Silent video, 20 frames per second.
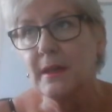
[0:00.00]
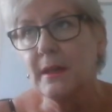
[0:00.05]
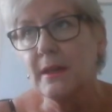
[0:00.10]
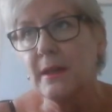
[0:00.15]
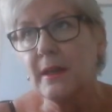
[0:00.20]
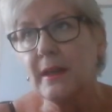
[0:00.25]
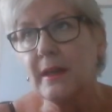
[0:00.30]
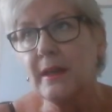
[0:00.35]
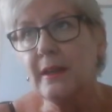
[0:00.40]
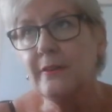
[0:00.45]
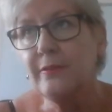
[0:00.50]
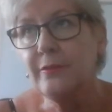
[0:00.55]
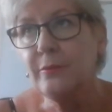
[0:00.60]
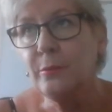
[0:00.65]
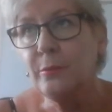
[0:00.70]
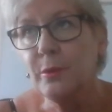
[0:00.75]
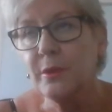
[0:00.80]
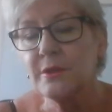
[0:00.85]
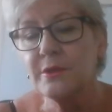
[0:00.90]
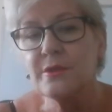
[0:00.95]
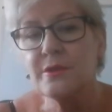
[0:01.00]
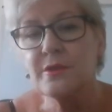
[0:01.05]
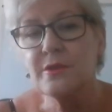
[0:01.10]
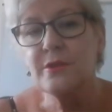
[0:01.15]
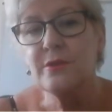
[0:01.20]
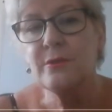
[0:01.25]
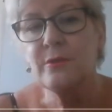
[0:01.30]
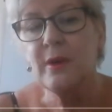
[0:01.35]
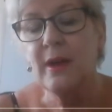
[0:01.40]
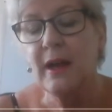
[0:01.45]
If once
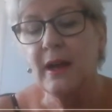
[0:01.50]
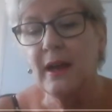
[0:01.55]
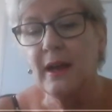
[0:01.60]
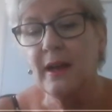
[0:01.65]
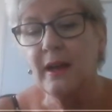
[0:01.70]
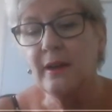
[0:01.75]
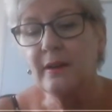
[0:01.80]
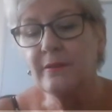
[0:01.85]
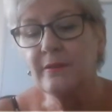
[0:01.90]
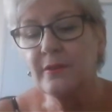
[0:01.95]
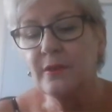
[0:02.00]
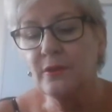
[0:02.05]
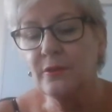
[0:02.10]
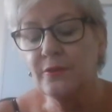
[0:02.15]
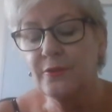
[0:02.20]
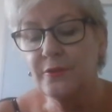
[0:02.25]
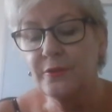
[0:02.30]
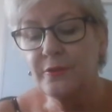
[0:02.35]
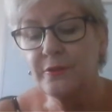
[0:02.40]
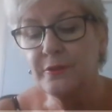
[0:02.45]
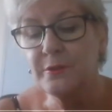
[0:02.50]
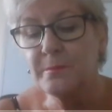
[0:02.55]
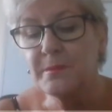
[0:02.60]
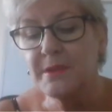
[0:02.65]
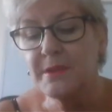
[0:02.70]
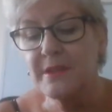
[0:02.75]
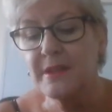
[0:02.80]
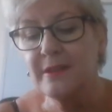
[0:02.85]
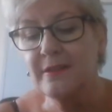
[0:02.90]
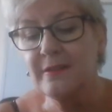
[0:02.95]
you have gone through the
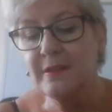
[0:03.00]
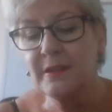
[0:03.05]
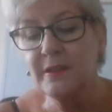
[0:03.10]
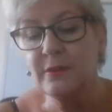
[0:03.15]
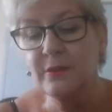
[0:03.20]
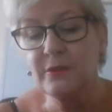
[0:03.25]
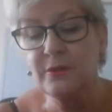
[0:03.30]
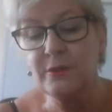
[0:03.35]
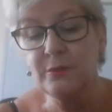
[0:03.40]
material, you